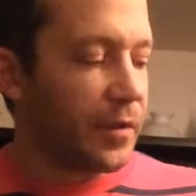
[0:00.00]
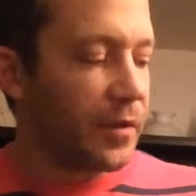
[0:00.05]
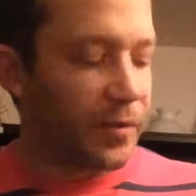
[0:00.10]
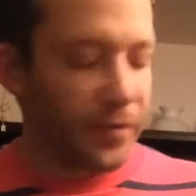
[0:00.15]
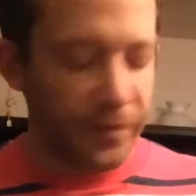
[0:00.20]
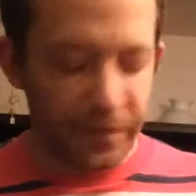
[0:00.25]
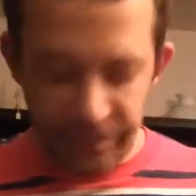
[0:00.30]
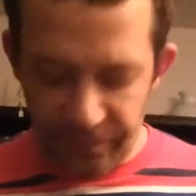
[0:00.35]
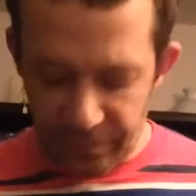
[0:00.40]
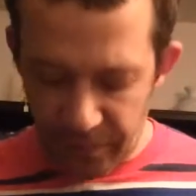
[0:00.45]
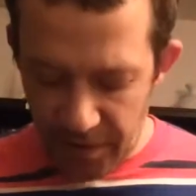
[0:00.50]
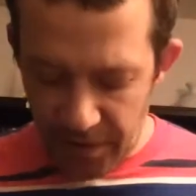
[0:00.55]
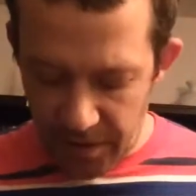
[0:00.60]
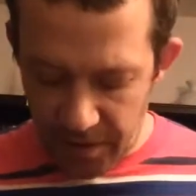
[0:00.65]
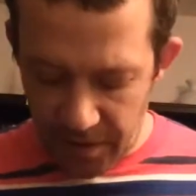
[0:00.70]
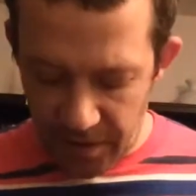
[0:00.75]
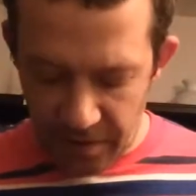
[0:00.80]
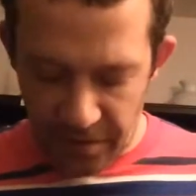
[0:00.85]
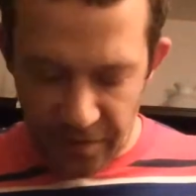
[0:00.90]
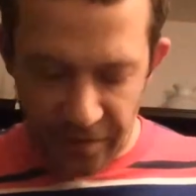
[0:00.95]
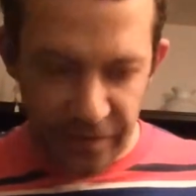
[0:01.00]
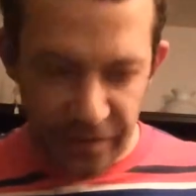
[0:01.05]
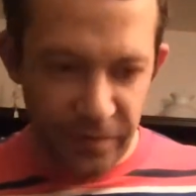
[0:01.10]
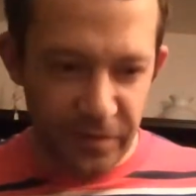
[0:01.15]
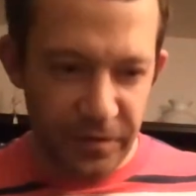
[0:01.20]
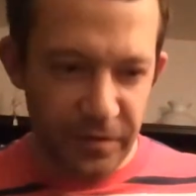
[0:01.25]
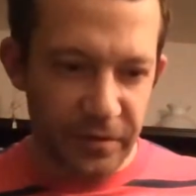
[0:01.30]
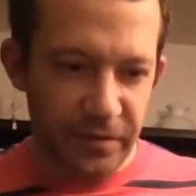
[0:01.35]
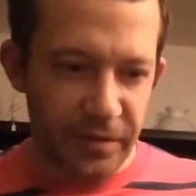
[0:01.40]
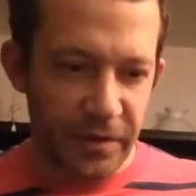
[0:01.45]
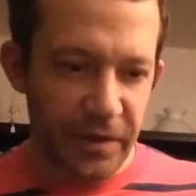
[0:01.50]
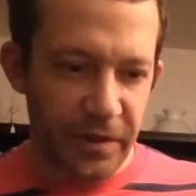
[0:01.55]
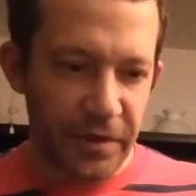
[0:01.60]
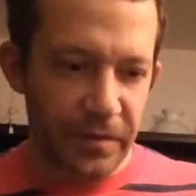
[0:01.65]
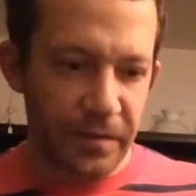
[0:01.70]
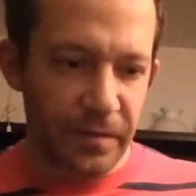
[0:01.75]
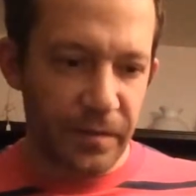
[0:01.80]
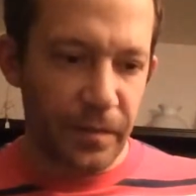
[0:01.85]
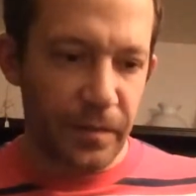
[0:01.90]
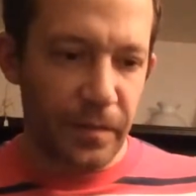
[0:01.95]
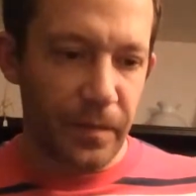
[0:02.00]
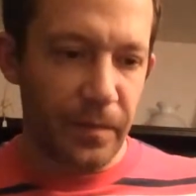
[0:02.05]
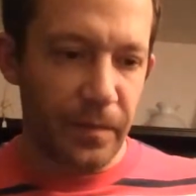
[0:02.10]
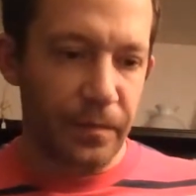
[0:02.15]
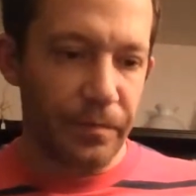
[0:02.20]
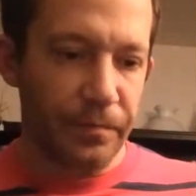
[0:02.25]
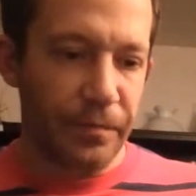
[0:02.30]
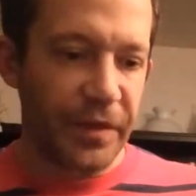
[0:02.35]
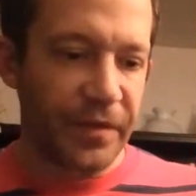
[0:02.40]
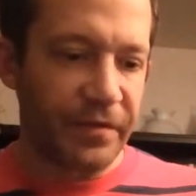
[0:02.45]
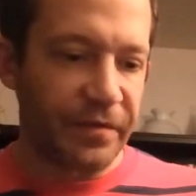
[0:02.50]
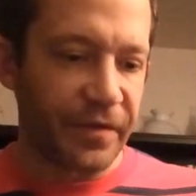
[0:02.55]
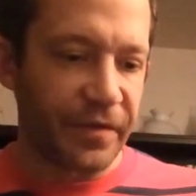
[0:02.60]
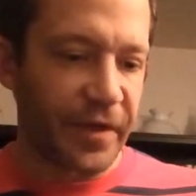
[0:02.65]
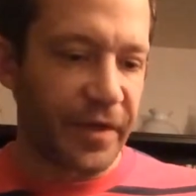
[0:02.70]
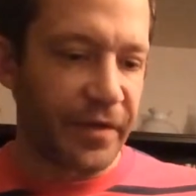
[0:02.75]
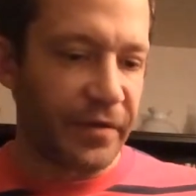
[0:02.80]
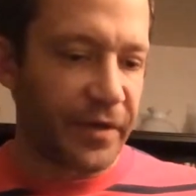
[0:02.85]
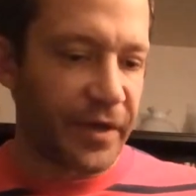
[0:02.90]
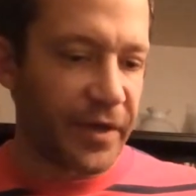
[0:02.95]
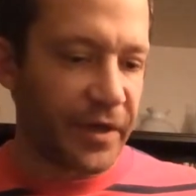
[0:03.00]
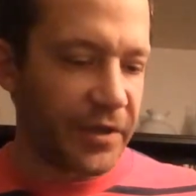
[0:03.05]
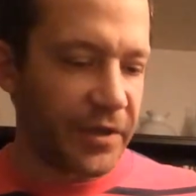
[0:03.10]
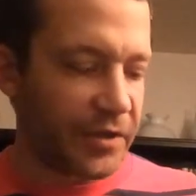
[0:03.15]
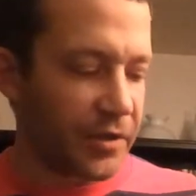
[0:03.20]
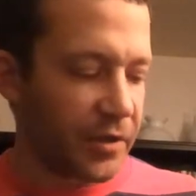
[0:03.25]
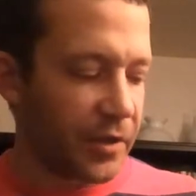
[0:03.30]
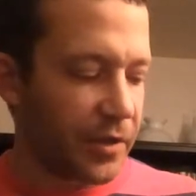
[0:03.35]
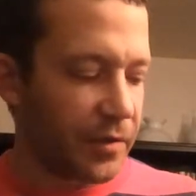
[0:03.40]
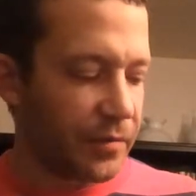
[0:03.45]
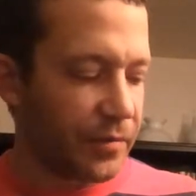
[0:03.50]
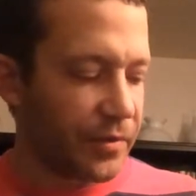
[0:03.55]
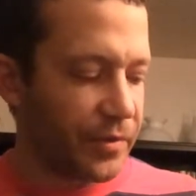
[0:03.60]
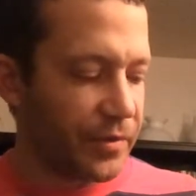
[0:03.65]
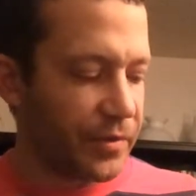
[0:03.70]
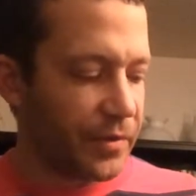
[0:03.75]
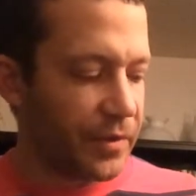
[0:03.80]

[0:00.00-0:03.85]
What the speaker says: 3rd fret on the 3rd string, B flat or A sharp.